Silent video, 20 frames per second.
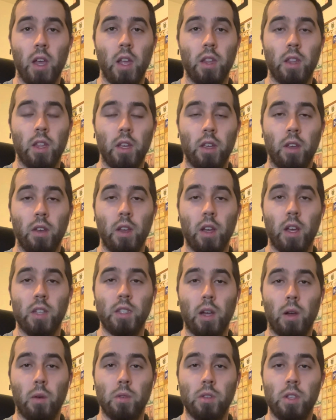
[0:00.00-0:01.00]
Thank you guys.
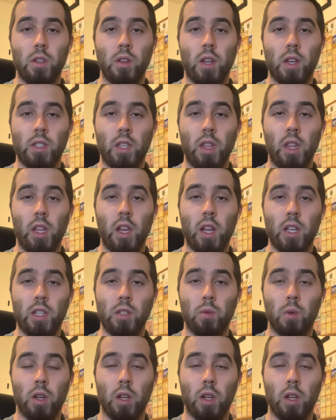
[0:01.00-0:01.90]
I will see you guys in the next one.